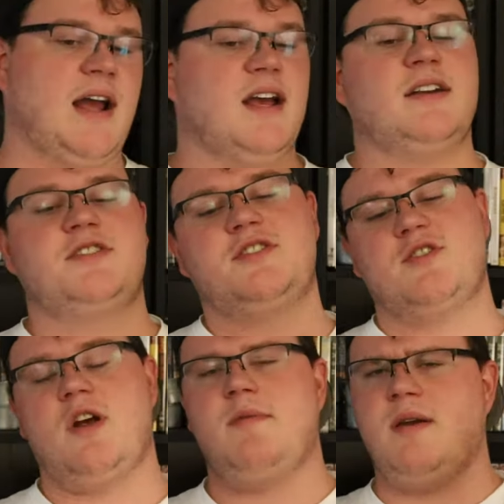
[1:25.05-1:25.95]
I got into
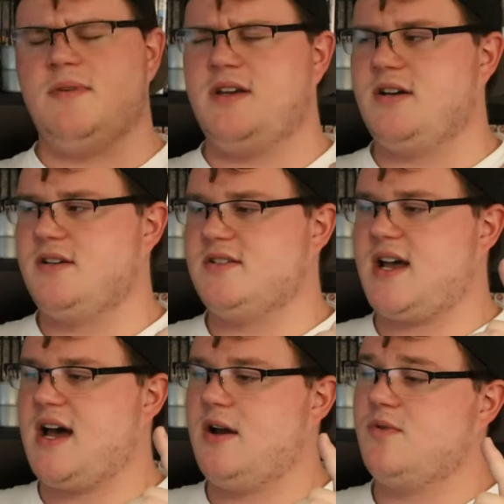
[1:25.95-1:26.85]
D.Gray-Man because
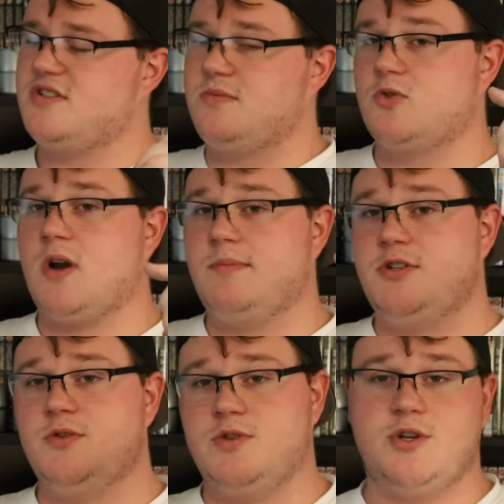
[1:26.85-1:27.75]
I was subscribed
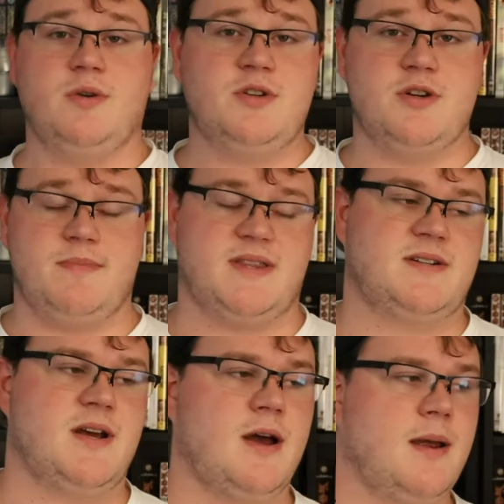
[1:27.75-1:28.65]
to Shonen Jump at the
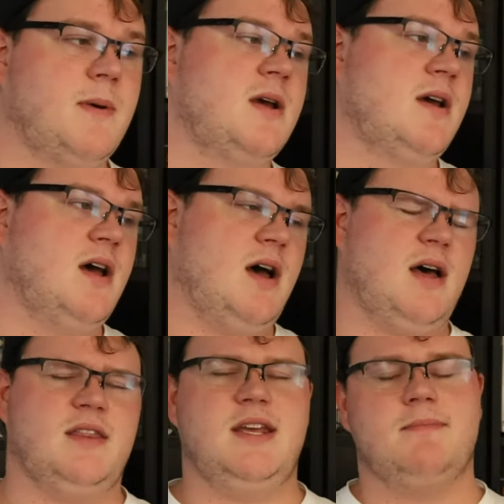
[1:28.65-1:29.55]
time,
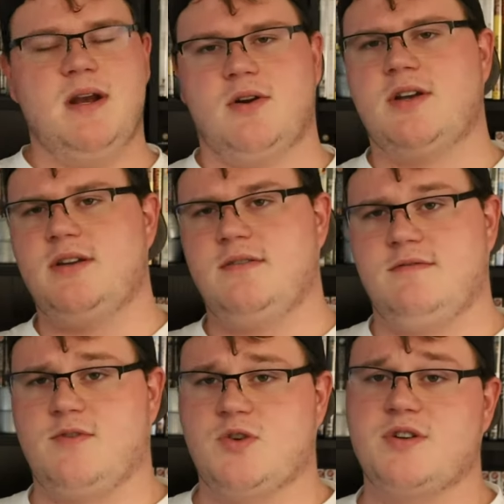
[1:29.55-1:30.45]
the American
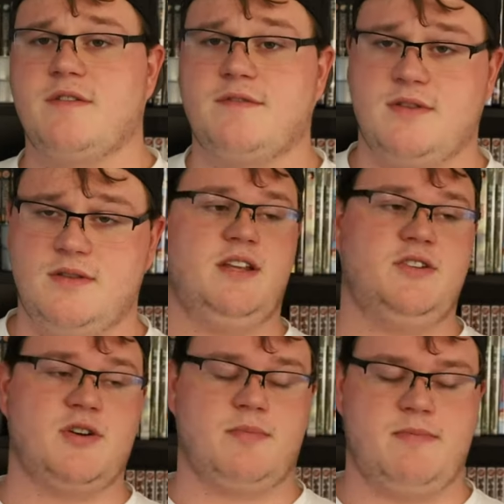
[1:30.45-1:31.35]
version of the
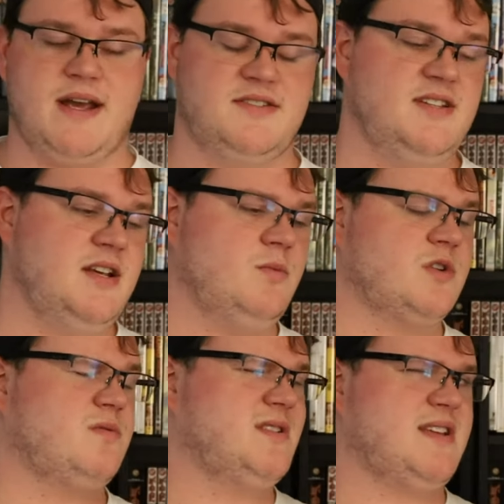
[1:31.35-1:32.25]
Jump magazine,
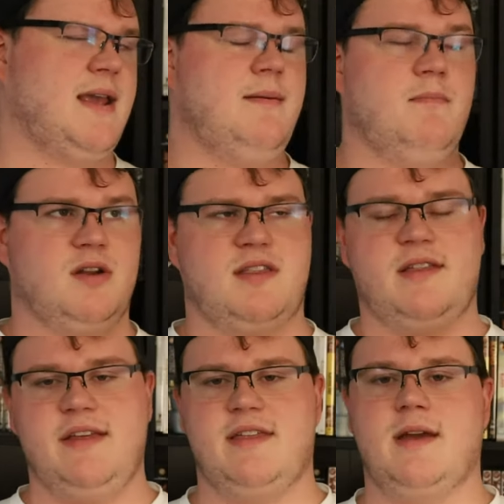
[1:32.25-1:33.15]
which was a
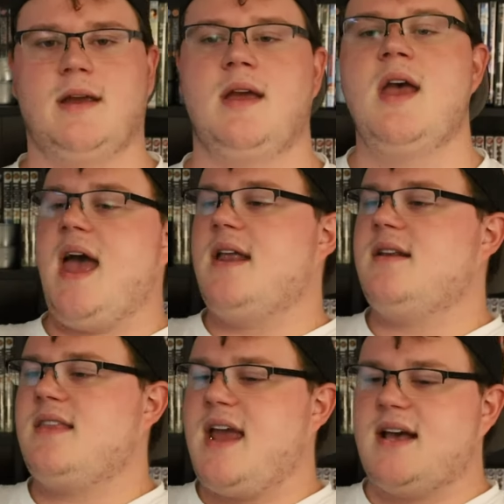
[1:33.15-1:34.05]
monthly thing, and
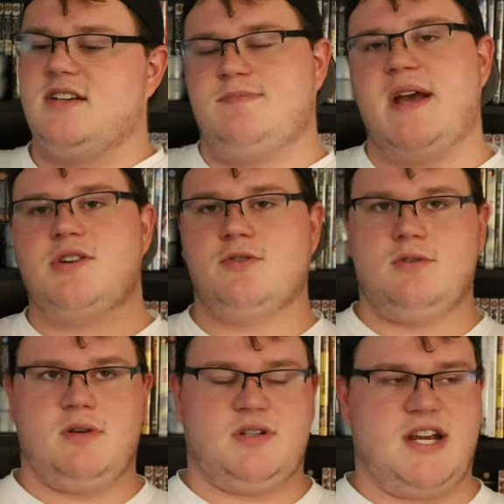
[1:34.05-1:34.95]
they had a
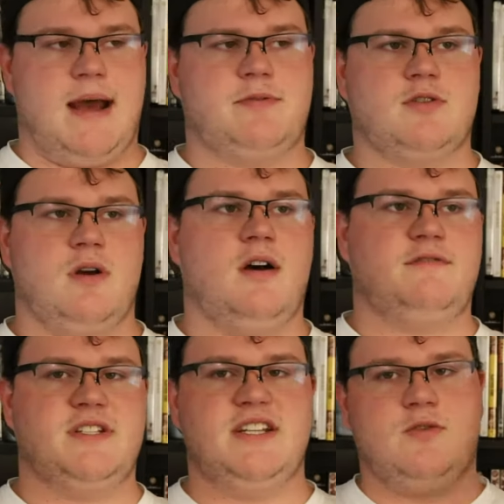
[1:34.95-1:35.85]
special chapter
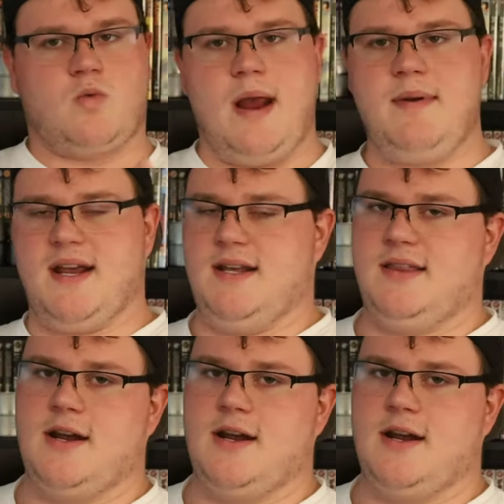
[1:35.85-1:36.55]
of D.Gray-Man in